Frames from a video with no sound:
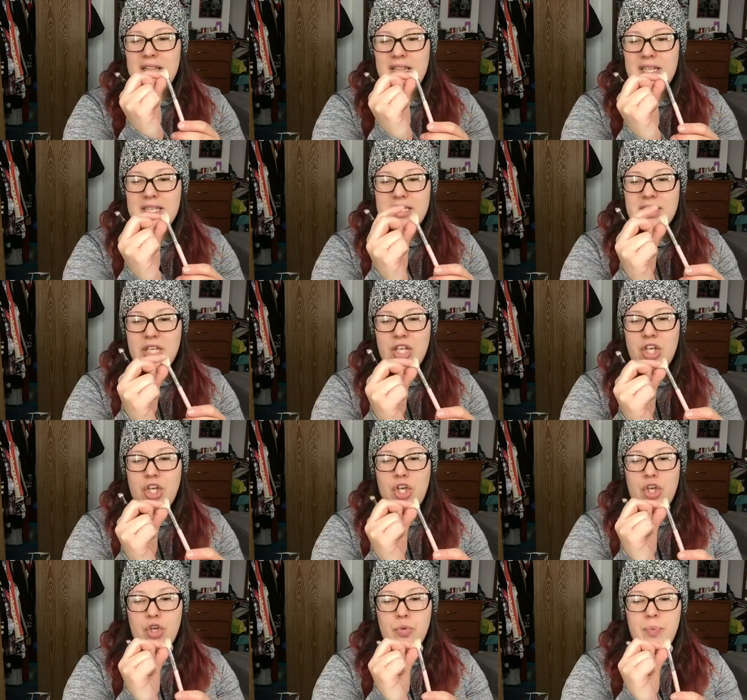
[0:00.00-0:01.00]
this
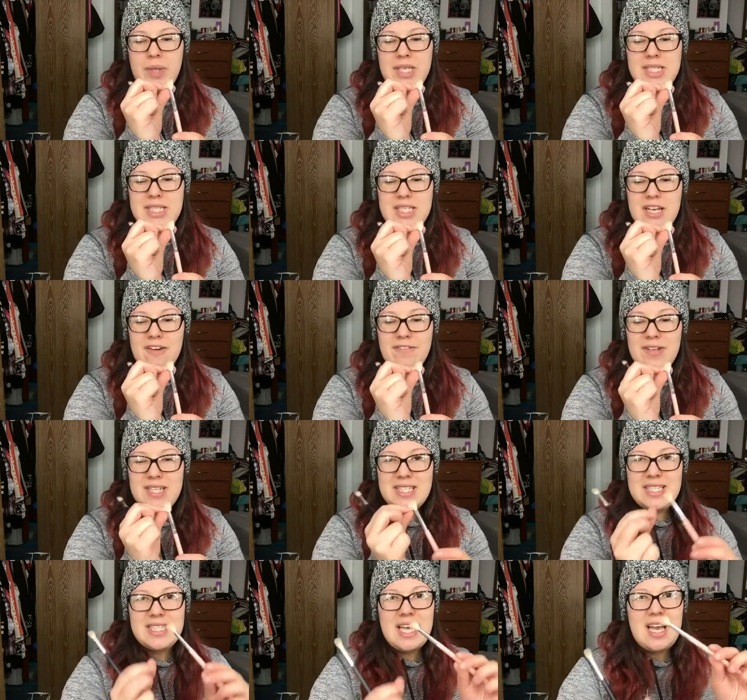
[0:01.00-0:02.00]
goopy stuff
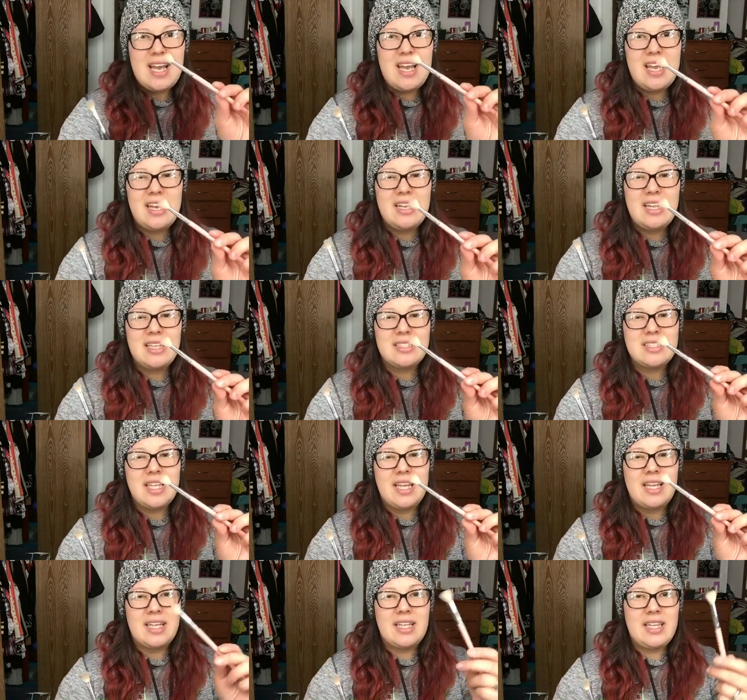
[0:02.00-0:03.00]
inside that's
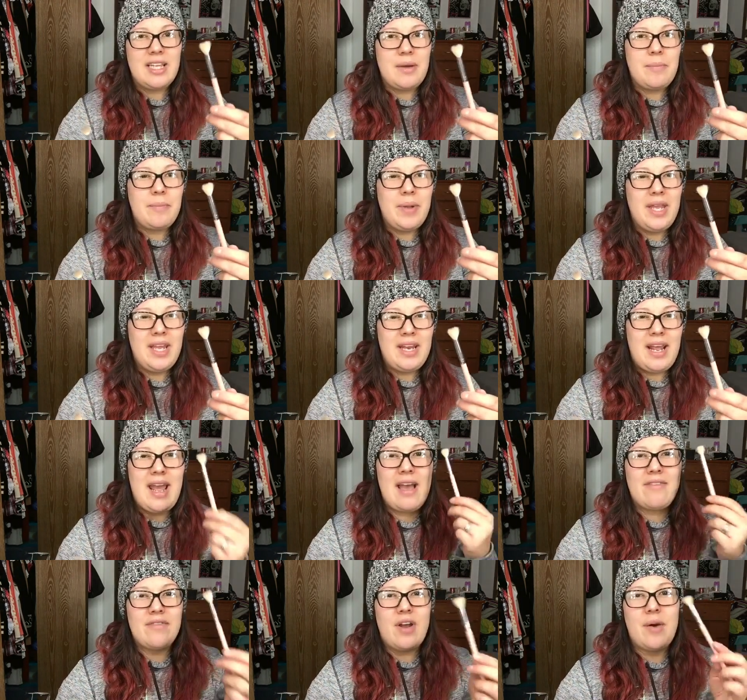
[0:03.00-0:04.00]
like clumpy, and I
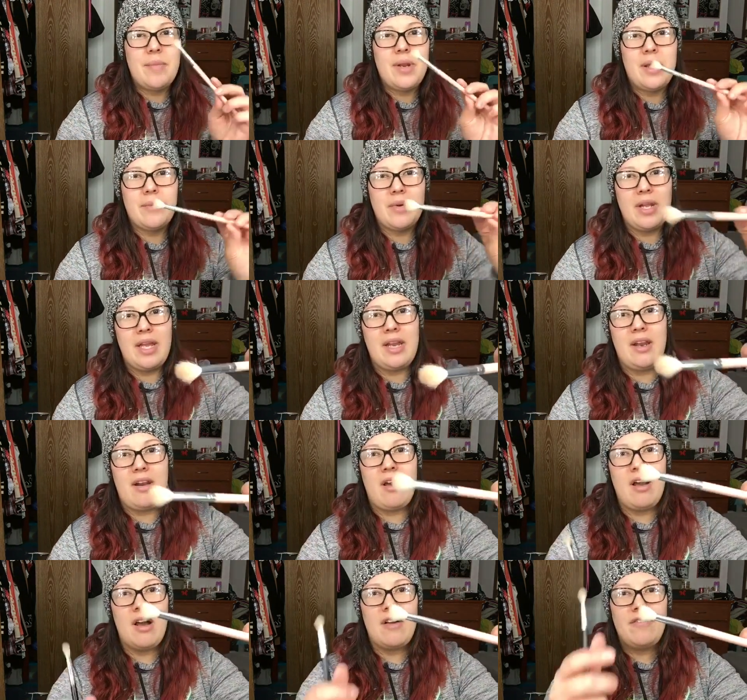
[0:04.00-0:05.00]
have not been able to get it
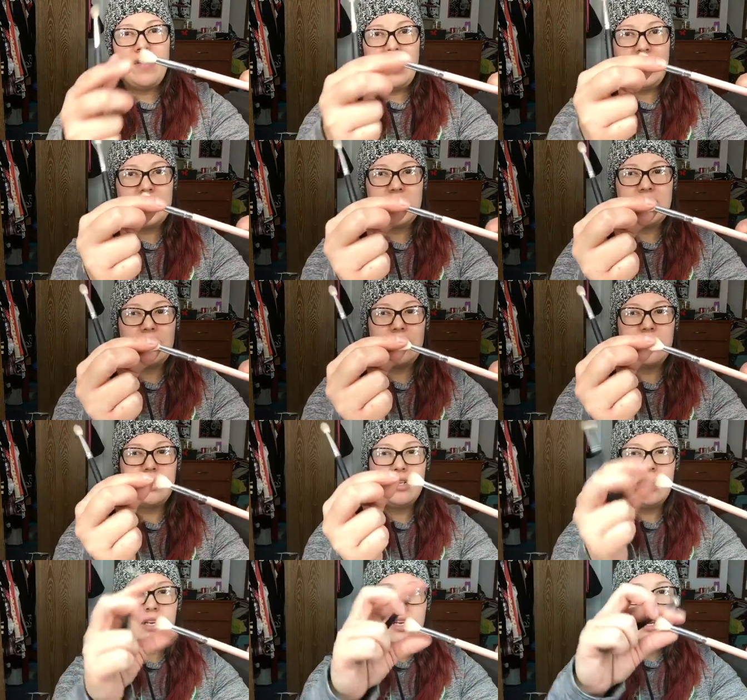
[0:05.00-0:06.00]
off, and it's
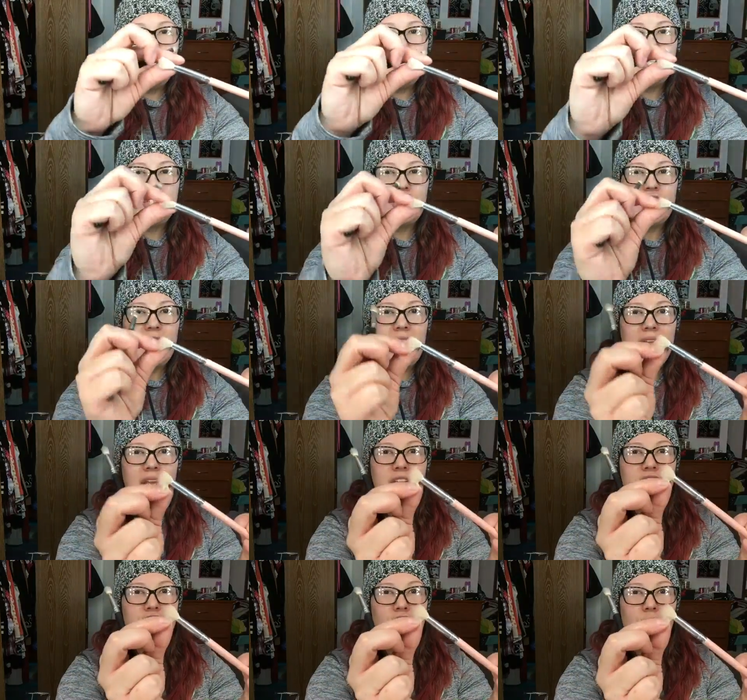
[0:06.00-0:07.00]

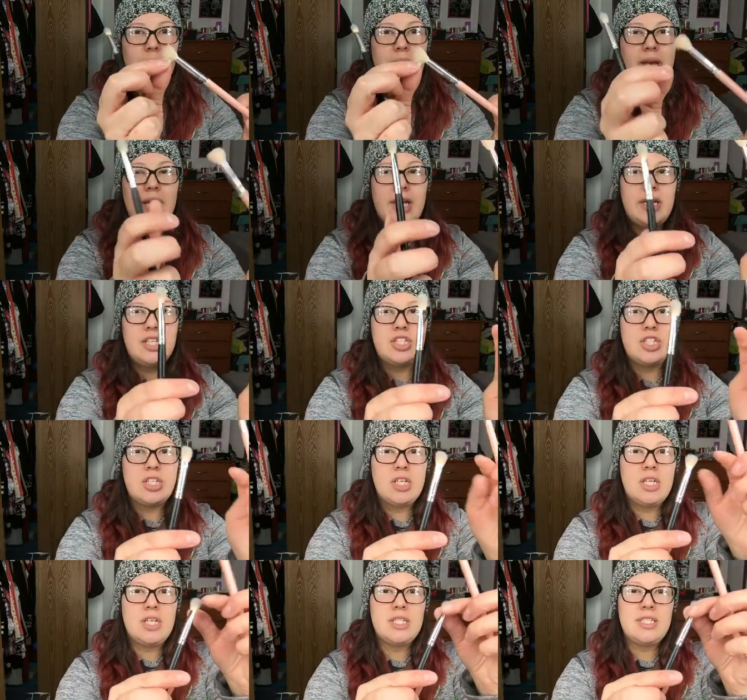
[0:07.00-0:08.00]
shedding so
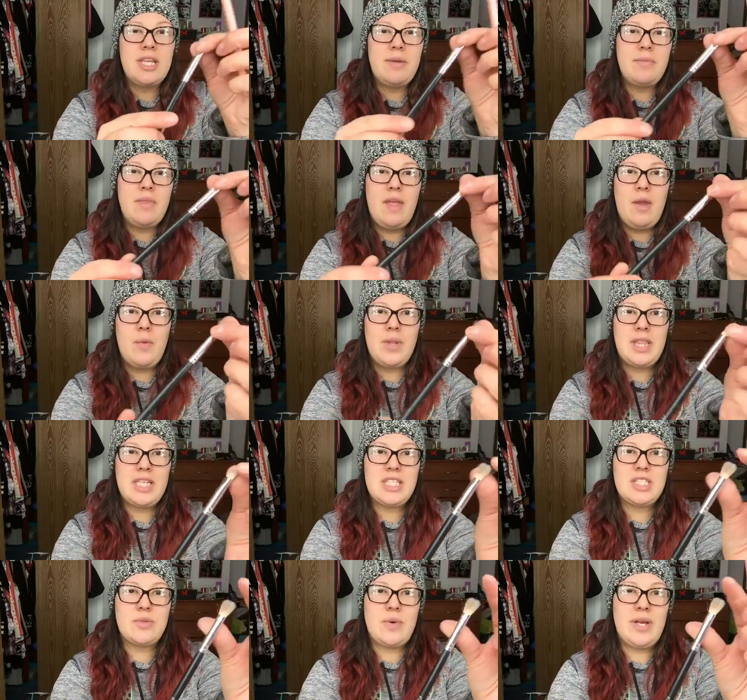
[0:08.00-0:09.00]
much. Same thing with
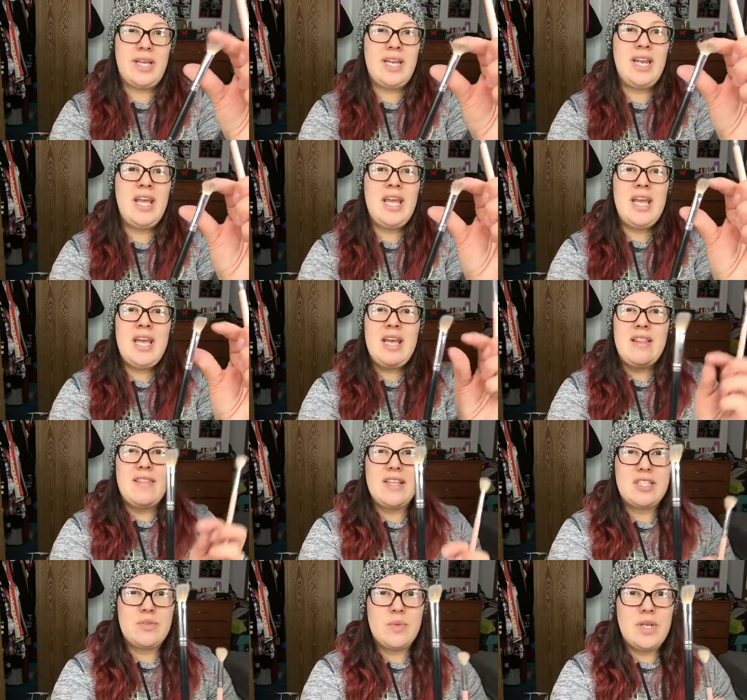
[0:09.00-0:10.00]
this one.
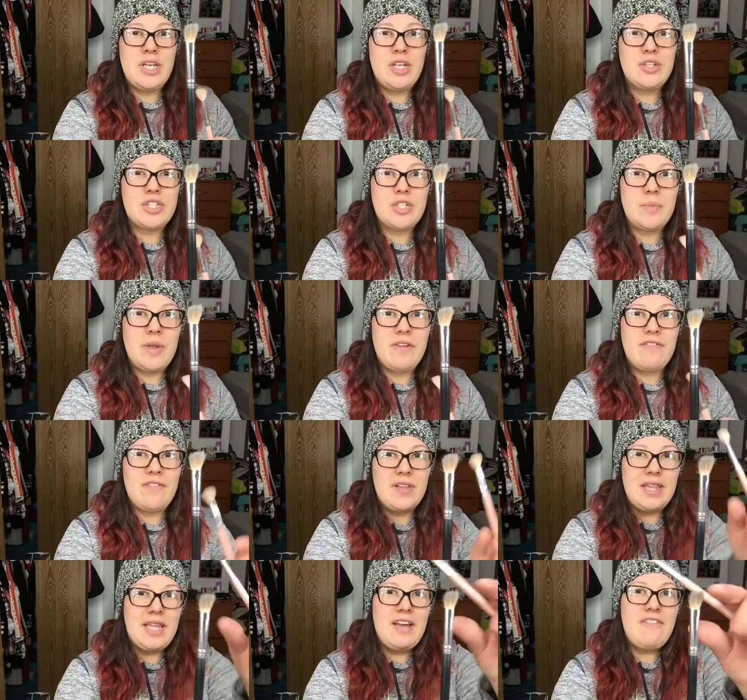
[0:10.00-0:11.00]
This one used to be
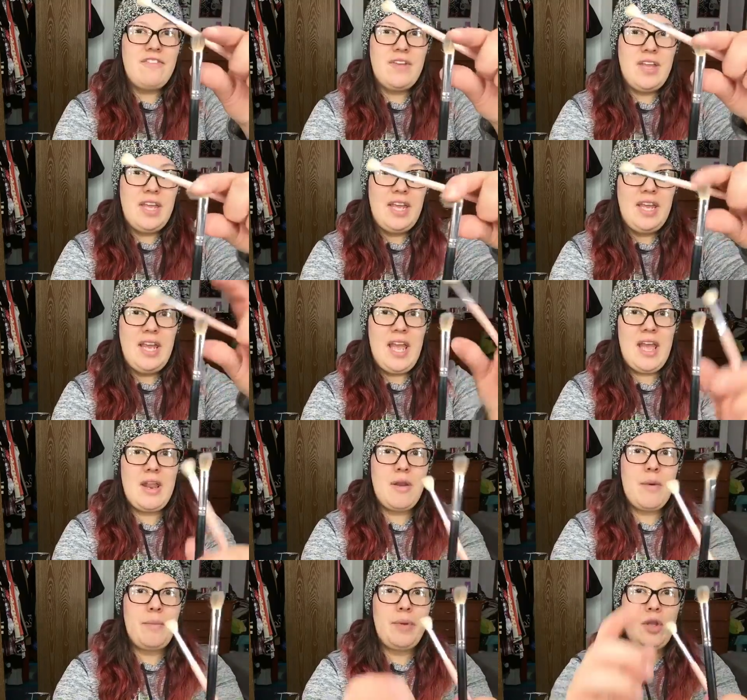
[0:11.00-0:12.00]
fluffy
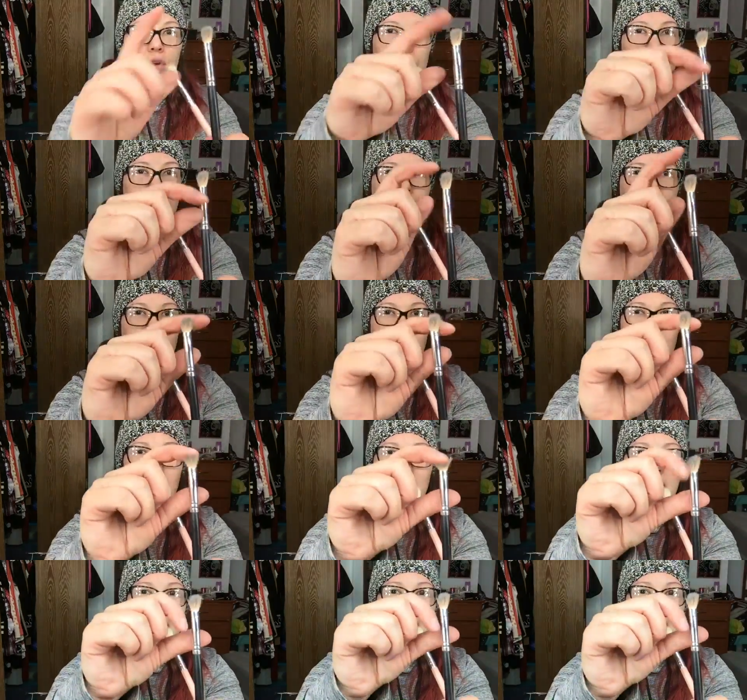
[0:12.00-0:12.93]
and beautiful, and